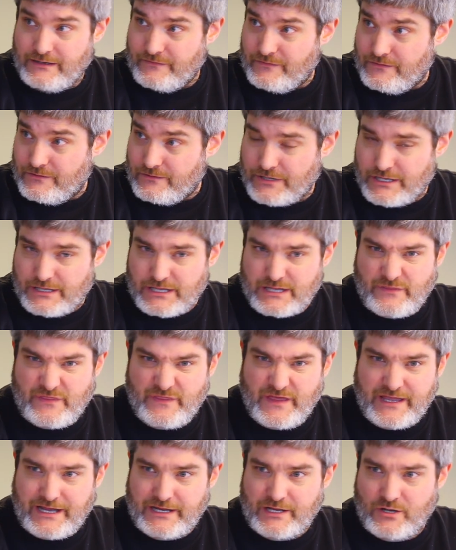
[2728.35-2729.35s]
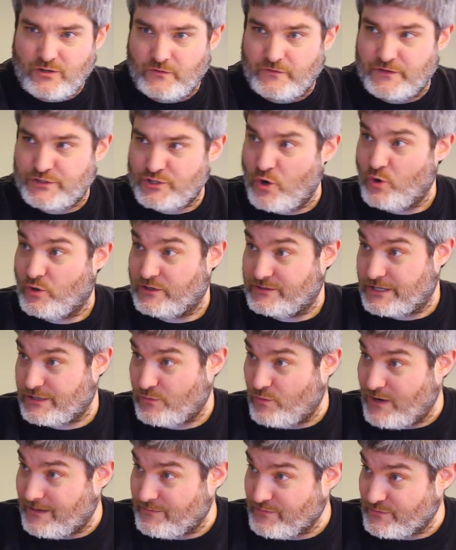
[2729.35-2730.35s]
there's this thing I called the token
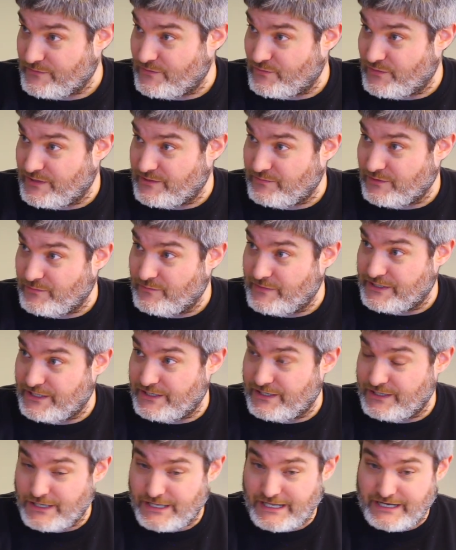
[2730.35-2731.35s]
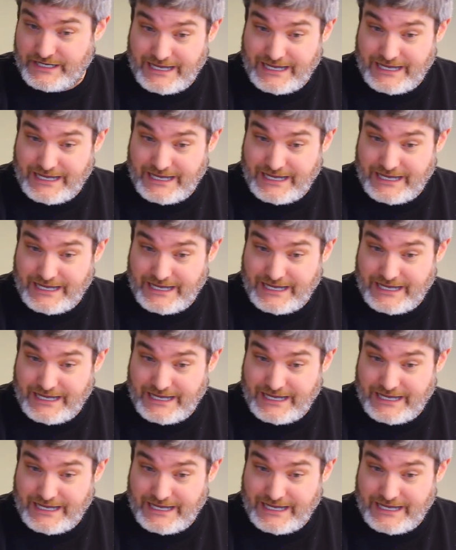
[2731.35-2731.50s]
swapper that we implemented in Apigee,